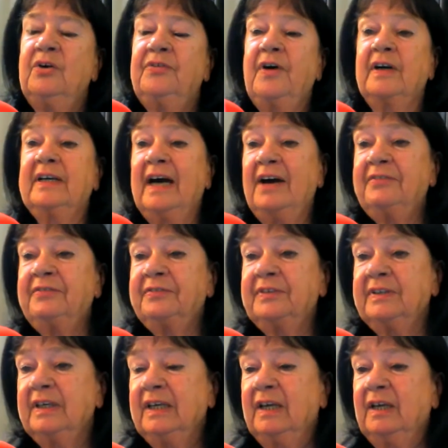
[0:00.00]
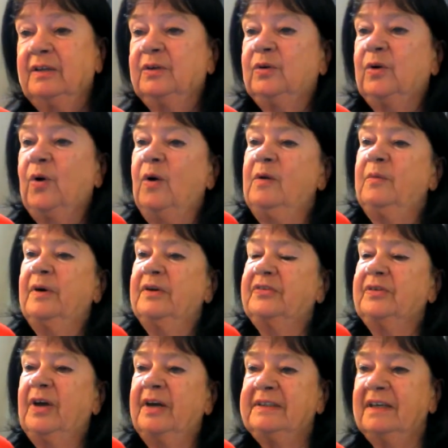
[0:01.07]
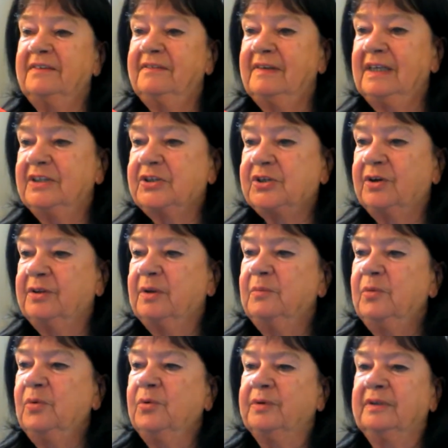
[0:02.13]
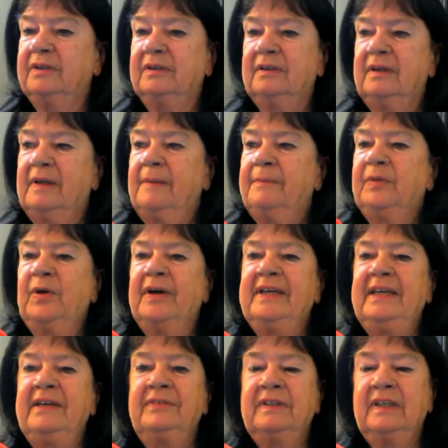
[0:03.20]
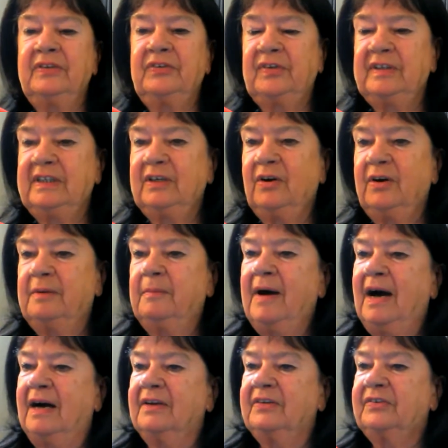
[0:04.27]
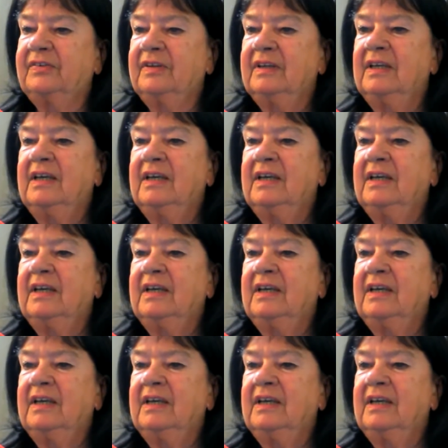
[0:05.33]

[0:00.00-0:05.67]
For Kraft, the goal was not a village on the moon, nor even a city on Mars.